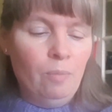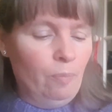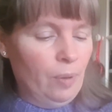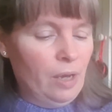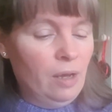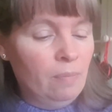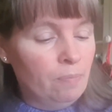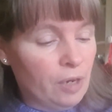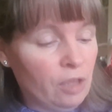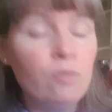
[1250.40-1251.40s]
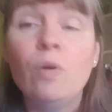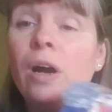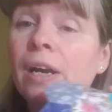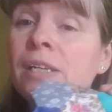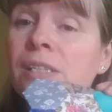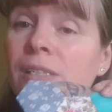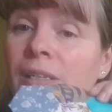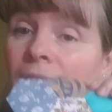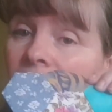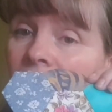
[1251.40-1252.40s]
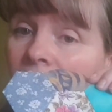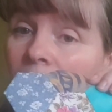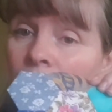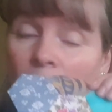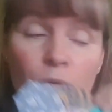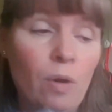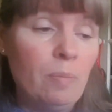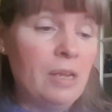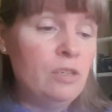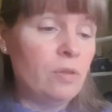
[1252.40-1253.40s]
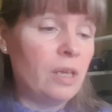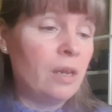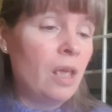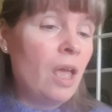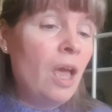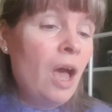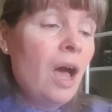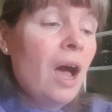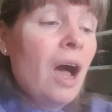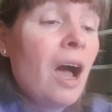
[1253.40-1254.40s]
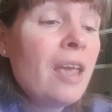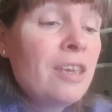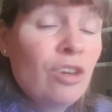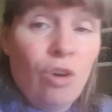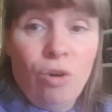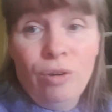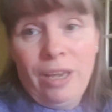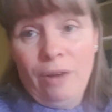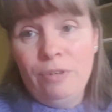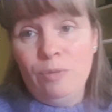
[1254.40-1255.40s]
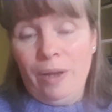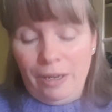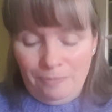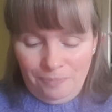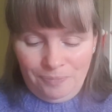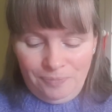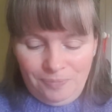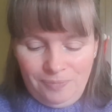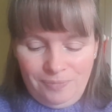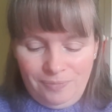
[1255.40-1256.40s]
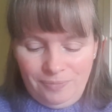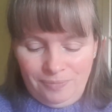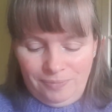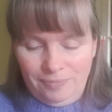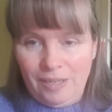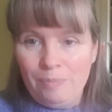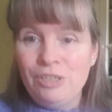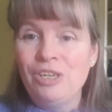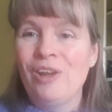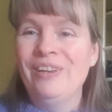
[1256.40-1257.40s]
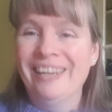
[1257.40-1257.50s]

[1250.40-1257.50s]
but otherwise, I'm quite pleased with it. I got carried away. Let me show you.